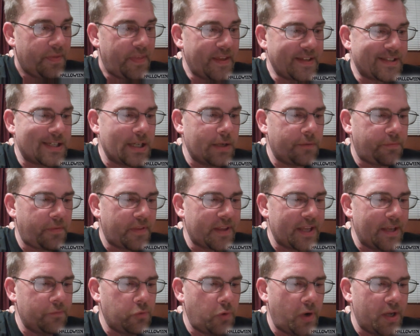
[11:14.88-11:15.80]
Thanks again for the
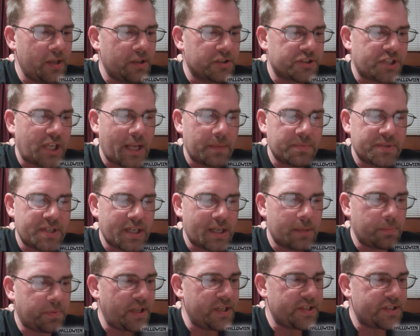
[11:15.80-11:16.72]
giveaway. Looks like I'm
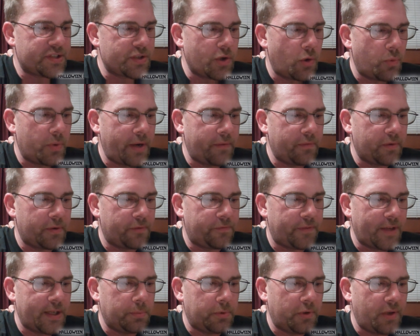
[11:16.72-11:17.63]
second place, so whatever
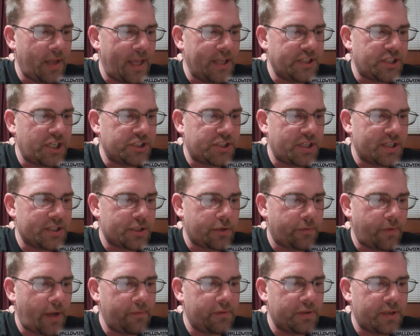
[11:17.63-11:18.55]
inflatable HHN
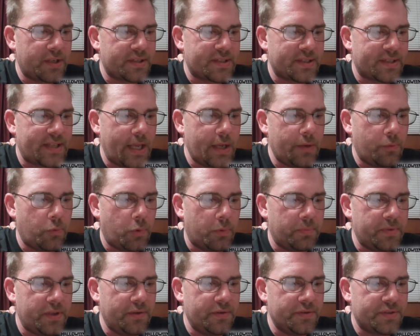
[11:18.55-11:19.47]
Survivor doesn't take
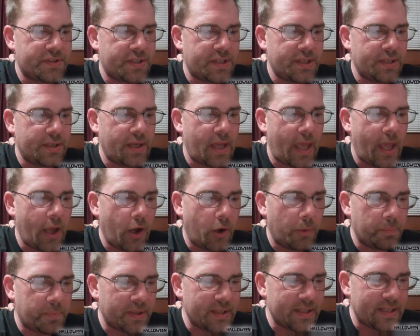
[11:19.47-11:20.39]
will be used to
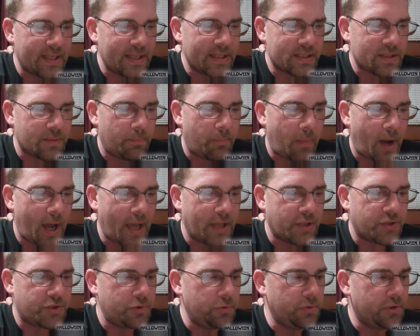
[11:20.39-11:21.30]
help get
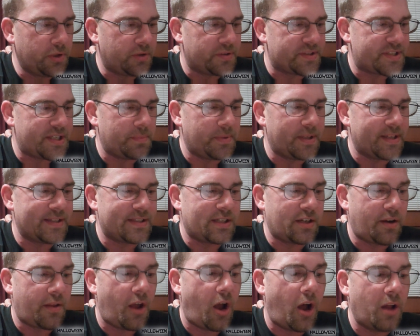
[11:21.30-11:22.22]
my two little siblings
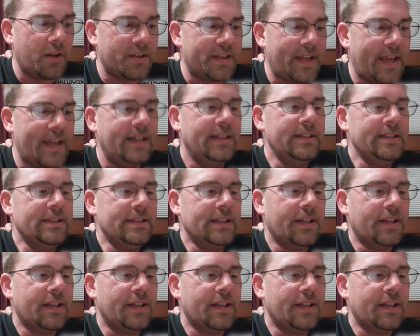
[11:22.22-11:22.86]
into the holiday.